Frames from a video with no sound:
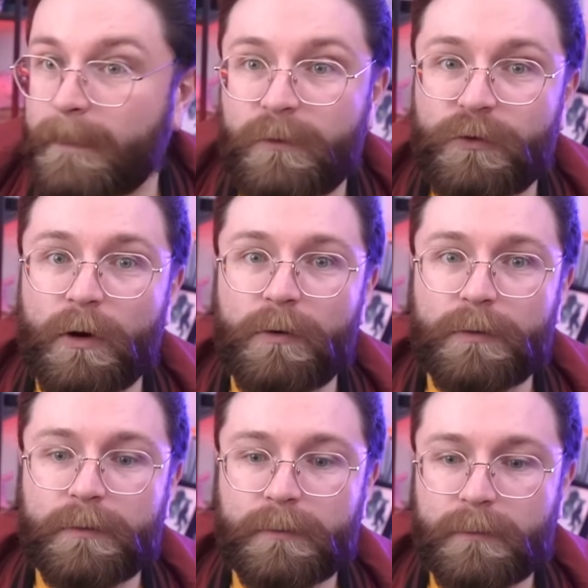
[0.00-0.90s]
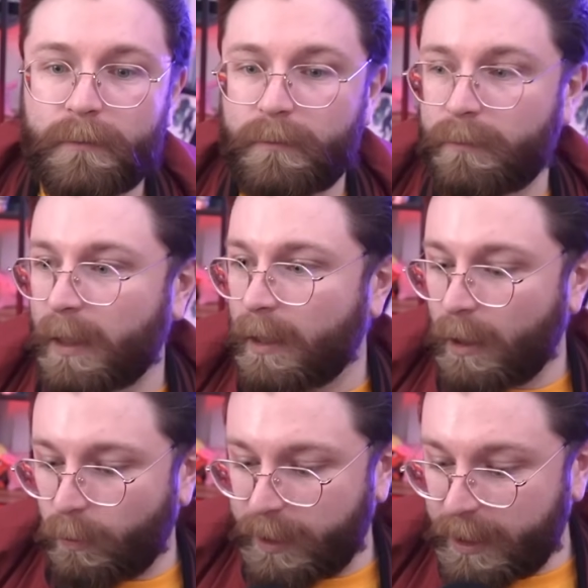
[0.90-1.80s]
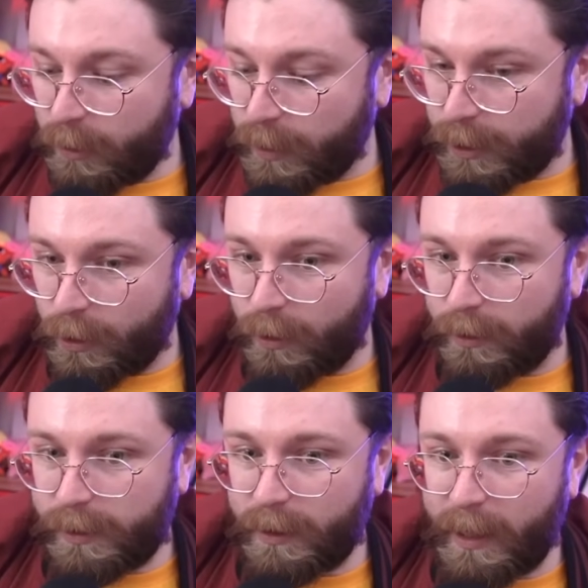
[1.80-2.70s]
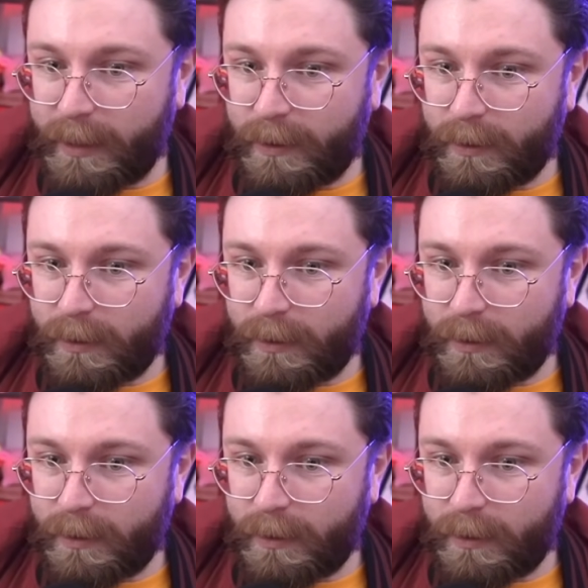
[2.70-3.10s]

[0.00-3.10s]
True. We need to return to like